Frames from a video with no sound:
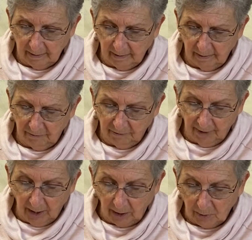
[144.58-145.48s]
and
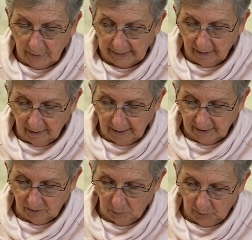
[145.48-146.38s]
following
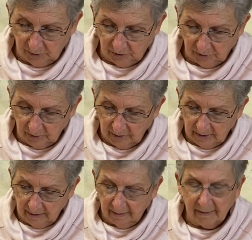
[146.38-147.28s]
God's wish
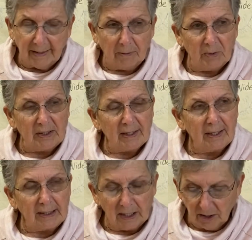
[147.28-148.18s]
that we take
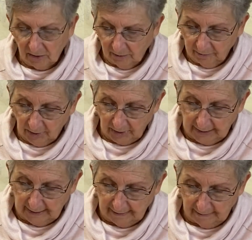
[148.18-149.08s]
care of our
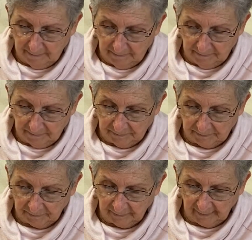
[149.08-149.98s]
kingdom
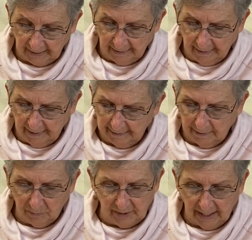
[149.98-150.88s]
and that
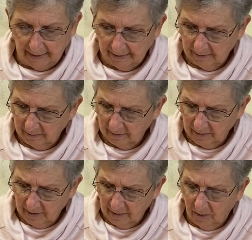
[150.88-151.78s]
we
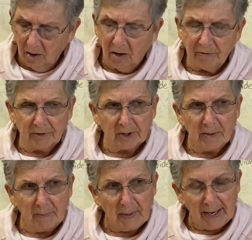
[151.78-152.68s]
offer
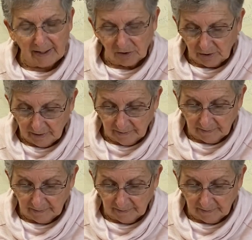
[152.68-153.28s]
compassion,